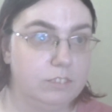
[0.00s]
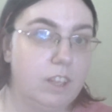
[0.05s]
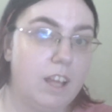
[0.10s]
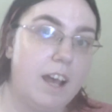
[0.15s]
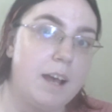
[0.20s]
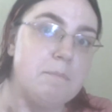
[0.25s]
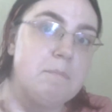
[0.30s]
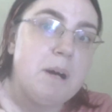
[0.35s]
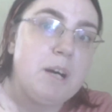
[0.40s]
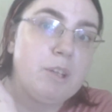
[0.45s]

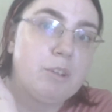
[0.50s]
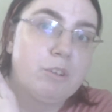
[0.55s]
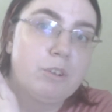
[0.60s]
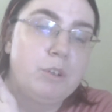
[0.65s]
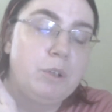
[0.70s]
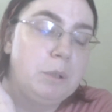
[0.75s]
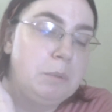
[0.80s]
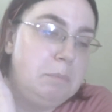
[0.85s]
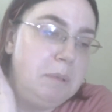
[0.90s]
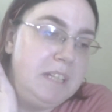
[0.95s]
I'm also
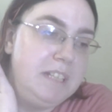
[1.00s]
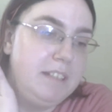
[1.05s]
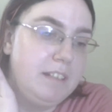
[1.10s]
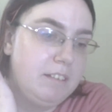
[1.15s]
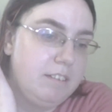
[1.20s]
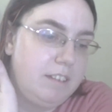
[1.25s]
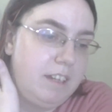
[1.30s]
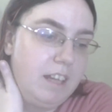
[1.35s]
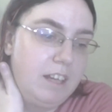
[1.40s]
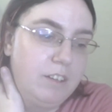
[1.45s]
going to be
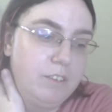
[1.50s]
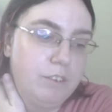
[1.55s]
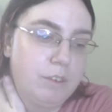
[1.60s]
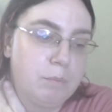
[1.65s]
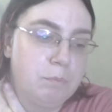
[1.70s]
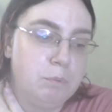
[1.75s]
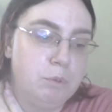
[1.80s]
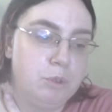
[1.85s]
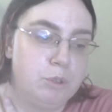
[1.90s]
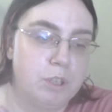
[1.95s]
testing out
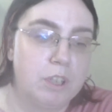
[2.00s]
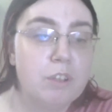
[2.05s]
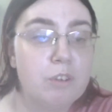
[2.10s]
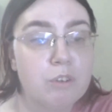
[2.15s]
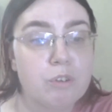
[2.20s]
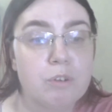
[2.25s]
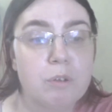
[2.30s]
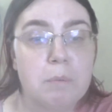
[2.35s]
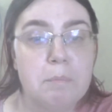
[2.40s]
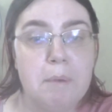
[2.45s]
some
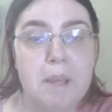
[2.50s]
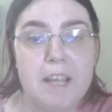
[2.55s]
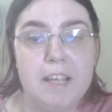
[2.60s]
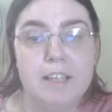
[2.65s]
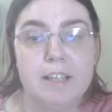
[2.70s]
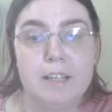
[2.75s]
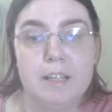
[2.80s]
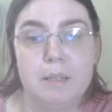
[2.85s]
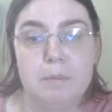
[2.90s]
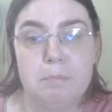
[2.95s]
drugstore
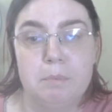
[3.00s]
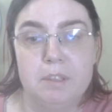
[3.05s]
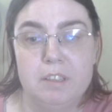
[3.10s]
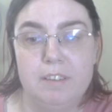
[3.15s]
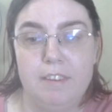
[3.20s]
makeup